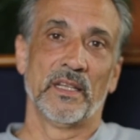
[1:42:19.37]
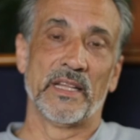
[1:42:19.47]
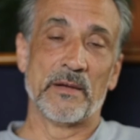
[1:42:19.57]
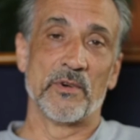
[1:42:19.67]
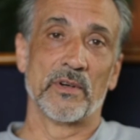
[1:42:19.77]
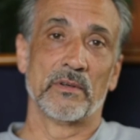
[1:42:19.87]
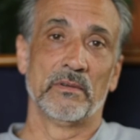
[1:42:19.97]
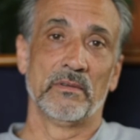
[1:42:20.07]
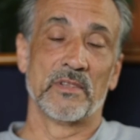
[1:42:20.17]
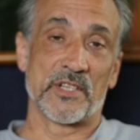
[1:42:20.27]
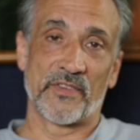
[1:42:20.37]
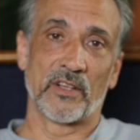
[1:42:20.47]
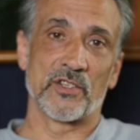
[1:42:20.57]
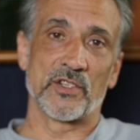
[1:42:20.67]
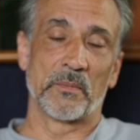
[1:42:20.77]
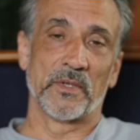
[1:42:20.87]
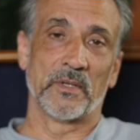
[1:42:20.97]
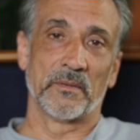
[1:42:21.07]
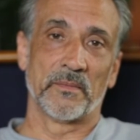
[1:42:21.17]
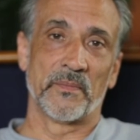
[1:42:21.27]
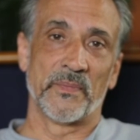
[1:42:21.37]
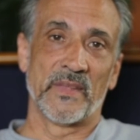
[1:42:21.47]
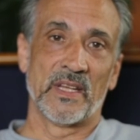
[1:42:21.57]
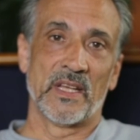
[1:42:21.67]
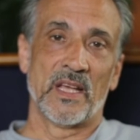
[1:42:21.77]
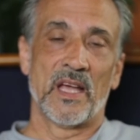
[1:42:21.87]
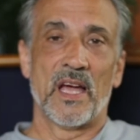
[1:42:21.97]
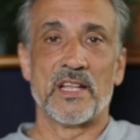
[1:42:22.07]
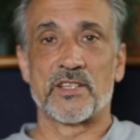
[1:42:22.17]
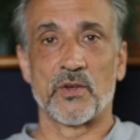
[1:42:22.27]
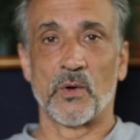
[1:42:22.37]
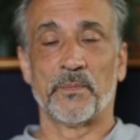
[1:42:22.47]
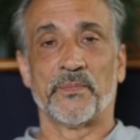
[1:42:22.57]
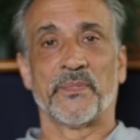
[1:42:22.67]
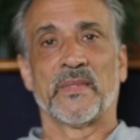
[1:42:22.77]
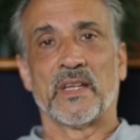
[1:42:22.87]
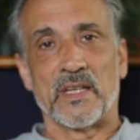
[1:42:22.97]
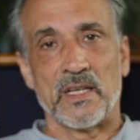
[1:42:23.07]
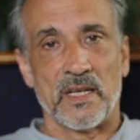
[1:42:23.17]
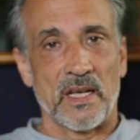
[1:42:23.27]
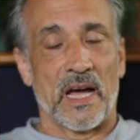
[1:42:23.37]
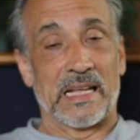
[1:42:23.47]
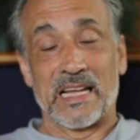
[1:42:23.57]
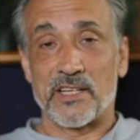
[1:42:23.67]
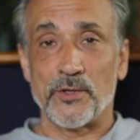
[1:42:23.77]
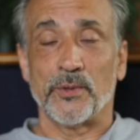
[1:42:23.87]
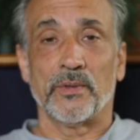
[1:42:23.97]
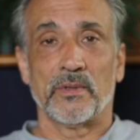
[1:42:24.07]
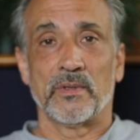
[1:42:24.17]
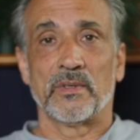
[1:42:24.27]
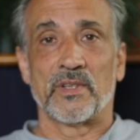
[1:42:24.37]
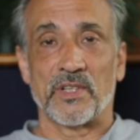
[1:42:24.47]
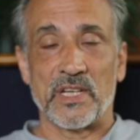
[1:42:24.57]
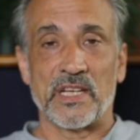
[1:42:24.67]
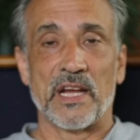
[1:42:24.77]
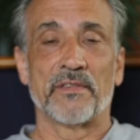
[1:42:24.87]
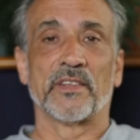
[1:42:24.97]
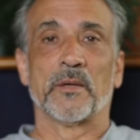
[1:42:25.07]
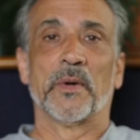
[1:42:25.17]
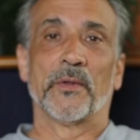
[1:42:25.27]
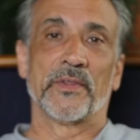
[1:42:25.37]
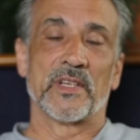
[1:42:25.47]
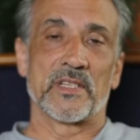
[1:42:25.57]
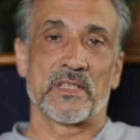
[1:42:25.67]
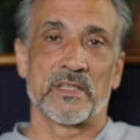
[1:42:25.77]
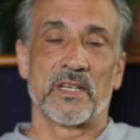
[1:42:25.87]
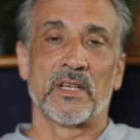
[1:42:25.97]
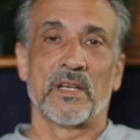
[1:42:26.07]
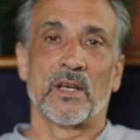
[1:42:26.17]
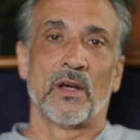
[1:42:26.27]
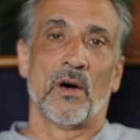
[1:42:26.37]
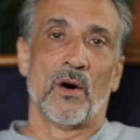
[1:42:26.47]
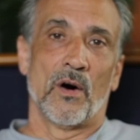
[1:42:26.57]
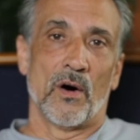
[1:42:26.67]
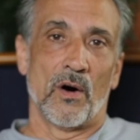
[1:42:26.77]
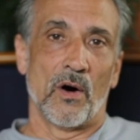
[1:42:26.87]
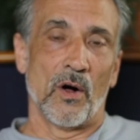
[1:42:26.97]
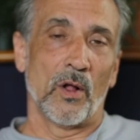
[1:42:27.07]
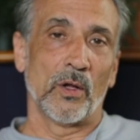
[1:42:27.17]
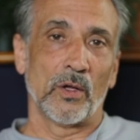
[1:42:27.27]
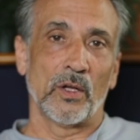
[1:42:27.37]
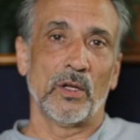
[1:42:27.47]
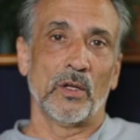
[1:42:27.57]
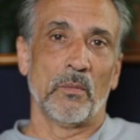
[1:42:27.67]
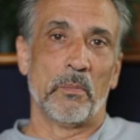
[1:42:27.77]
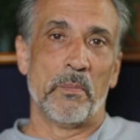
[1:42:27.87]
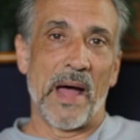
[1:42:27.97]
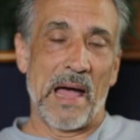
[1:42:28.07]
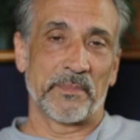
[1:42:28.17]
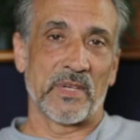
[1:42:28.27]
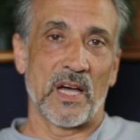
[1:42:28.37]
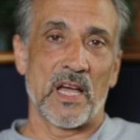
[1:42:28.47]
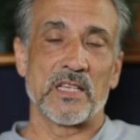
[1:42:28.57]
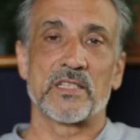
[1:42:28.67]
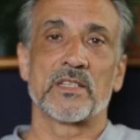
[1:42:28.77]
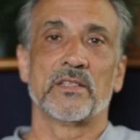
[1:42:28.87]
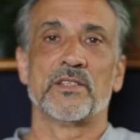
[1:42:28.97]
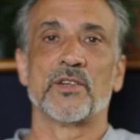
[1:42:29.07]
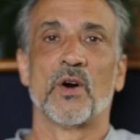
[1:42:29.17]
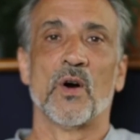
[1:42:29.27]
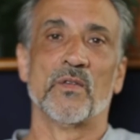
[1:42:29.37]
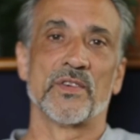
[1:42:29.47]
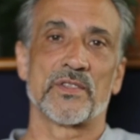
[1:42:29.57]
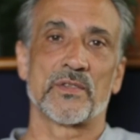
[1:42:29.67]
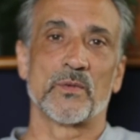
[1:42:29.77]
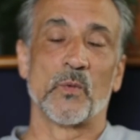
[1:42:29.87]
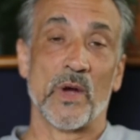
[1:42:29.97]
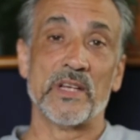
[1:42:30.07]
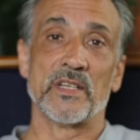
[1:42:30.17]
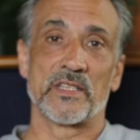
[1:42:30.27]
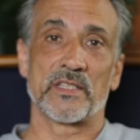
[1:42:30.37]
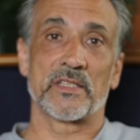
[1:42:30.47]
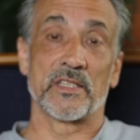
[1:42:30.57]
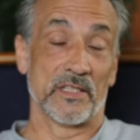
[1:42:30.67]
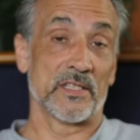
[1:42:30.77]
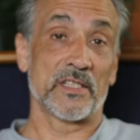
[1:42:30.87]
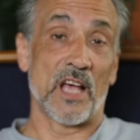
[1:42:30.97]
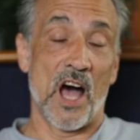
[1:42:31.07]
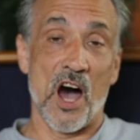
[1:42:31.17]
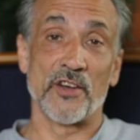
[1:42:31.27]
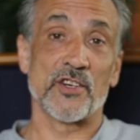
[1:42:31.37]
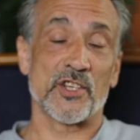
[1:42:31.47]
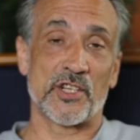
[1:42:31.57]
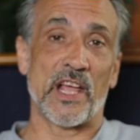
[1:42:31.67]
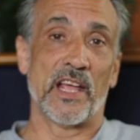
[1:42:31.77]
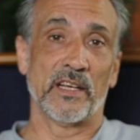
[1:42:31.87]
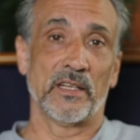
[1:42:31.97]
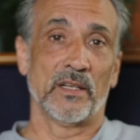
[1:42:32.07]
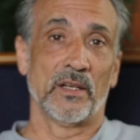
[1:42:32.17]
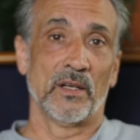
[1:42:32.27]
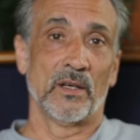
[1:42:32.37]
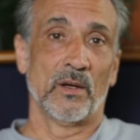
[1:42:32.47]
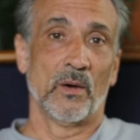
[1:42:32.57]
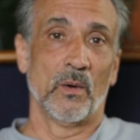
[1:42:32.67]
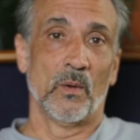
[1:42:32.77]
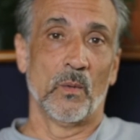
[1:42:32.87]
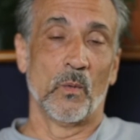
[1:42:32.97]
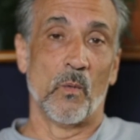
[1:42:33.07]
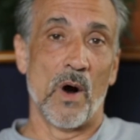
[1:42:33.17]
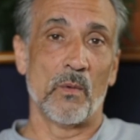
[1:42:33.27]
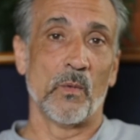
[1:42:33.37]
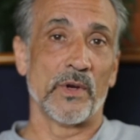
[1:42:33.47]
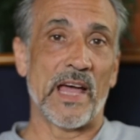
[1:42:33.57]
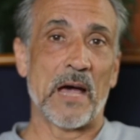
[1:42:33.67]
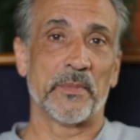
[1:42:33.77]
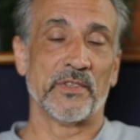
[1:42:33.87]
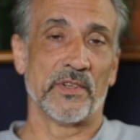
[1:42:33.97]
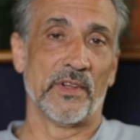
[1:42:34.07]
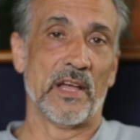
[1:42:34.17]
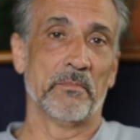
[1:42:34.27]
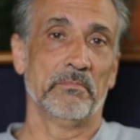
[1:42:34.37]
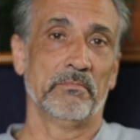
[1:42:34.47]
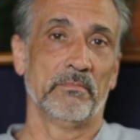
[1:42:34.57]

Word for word: they were disfellowshipped. And so, I'd like you to think carefully about this. All baptized Jehovah's Witnesses understand what would happen to them